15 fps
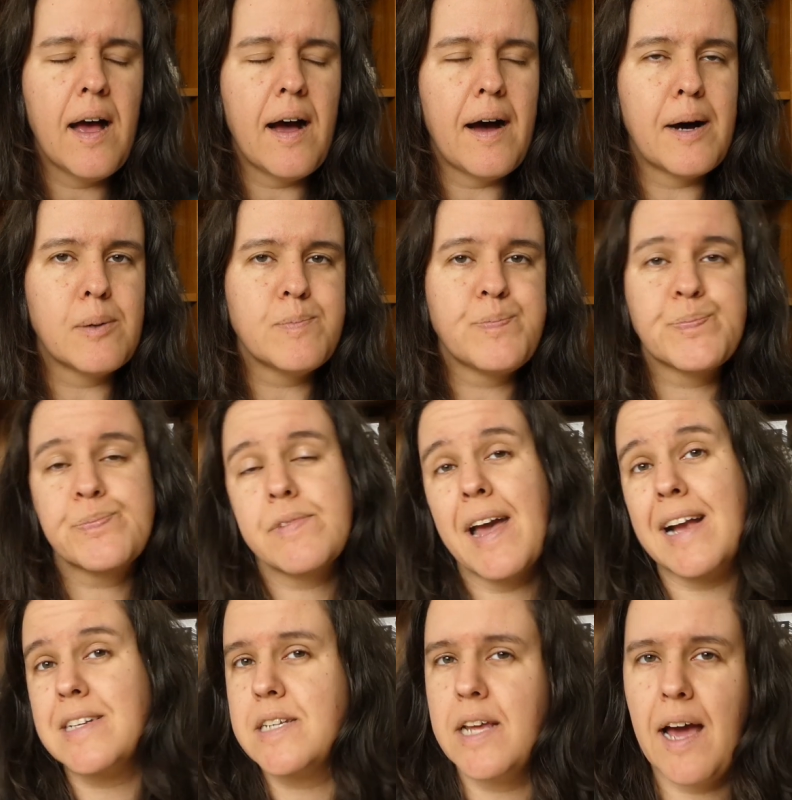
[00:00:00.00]

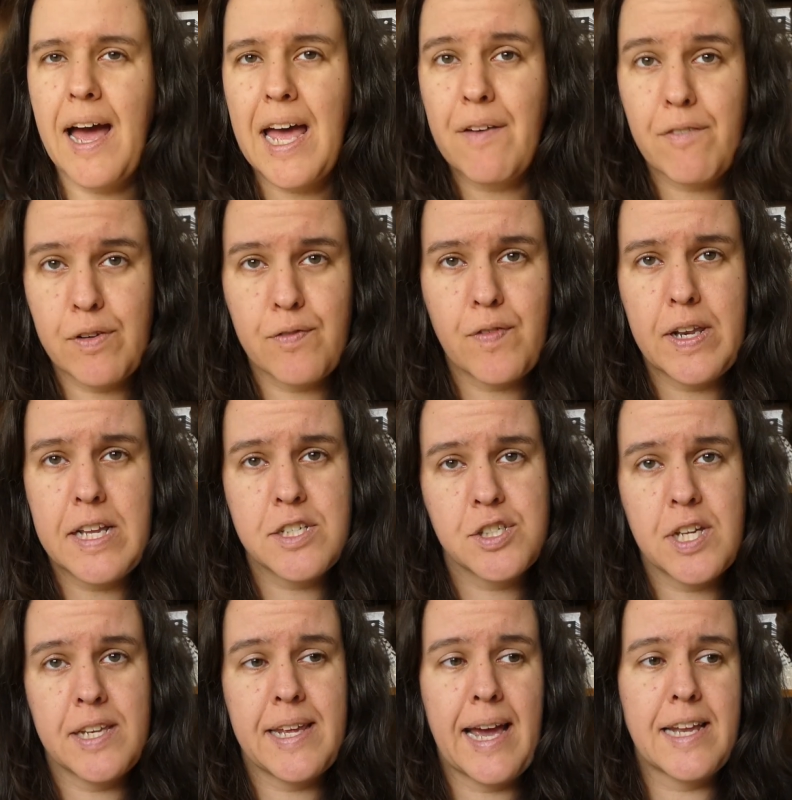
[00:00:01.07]
Actually I haven't
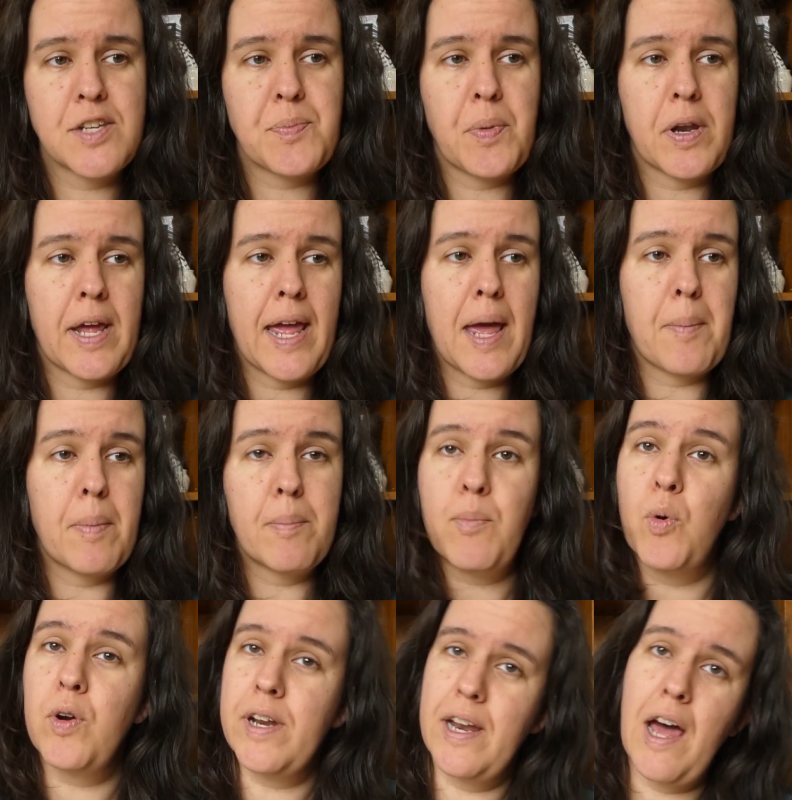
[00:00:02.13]
finished it yet, but I am
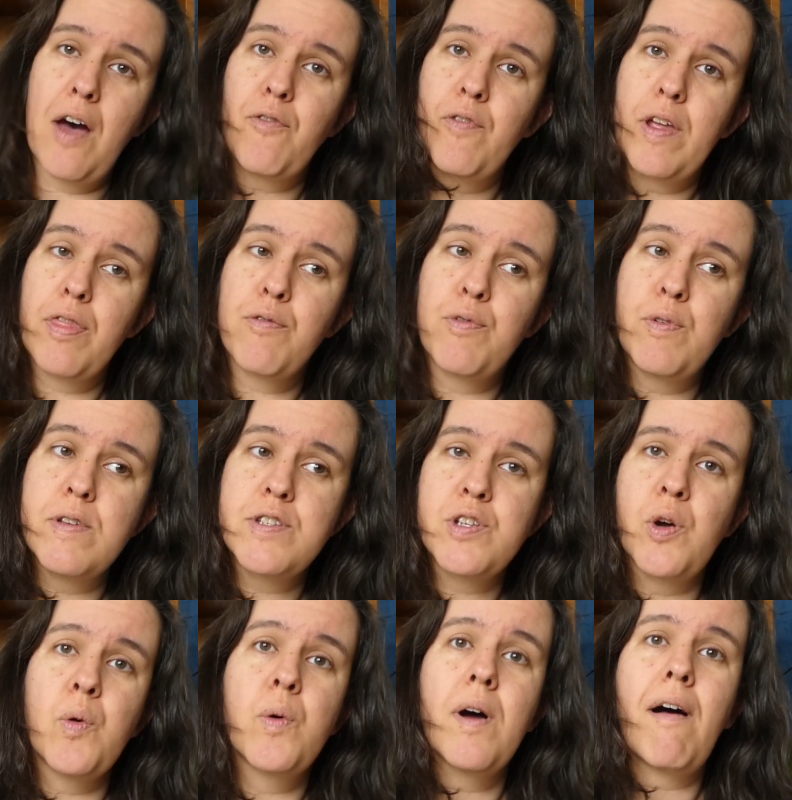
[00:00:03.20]
more than halfway through,
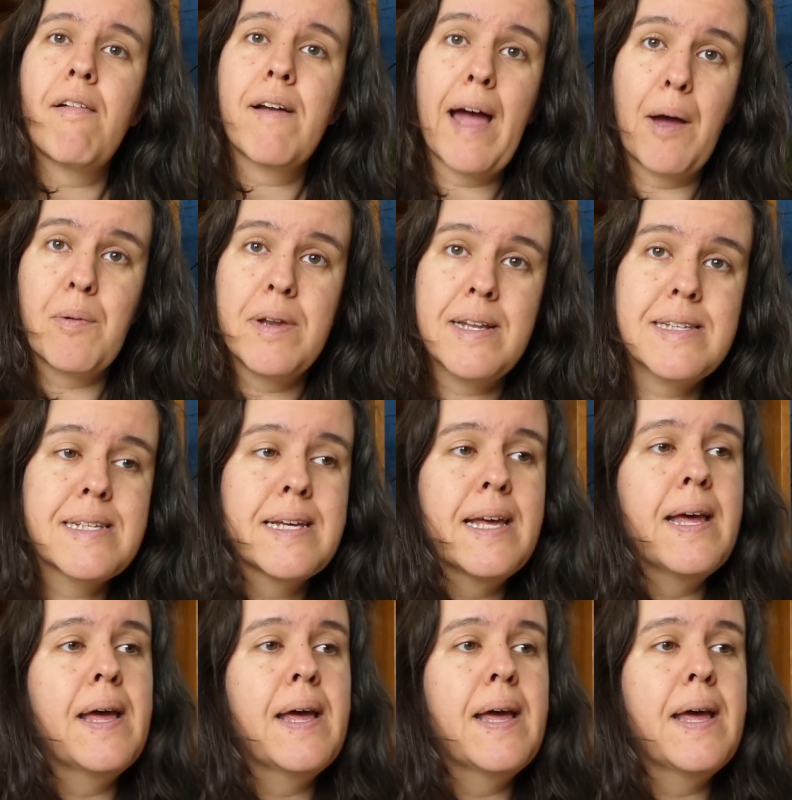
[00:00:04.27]
so I'll count it.